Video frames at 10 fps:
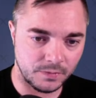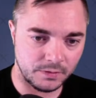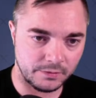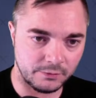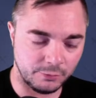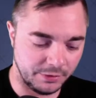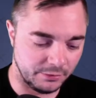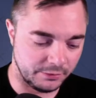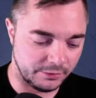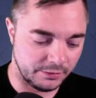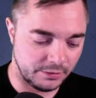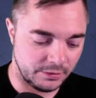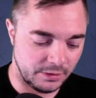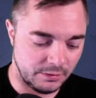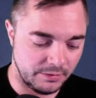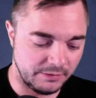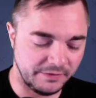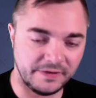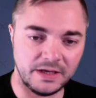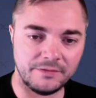This could be good. And then we
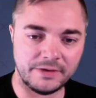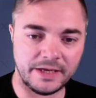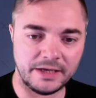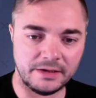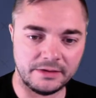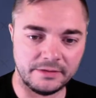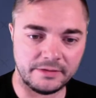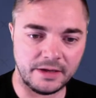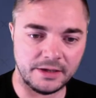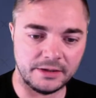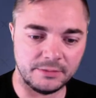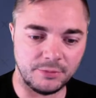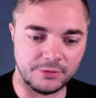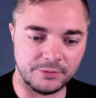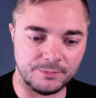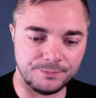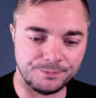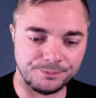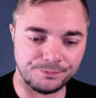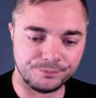still haven't handled this gunner in the bottom.
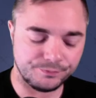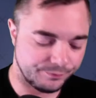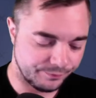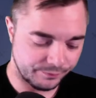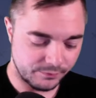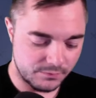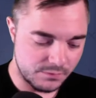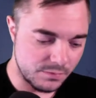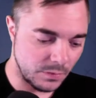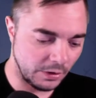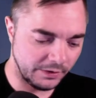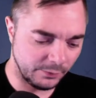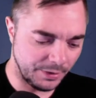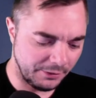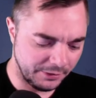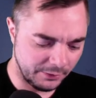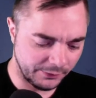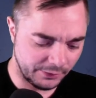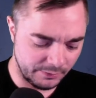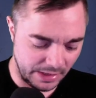Okay, so Pari goes
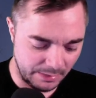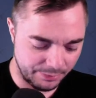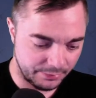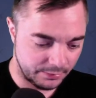on the map.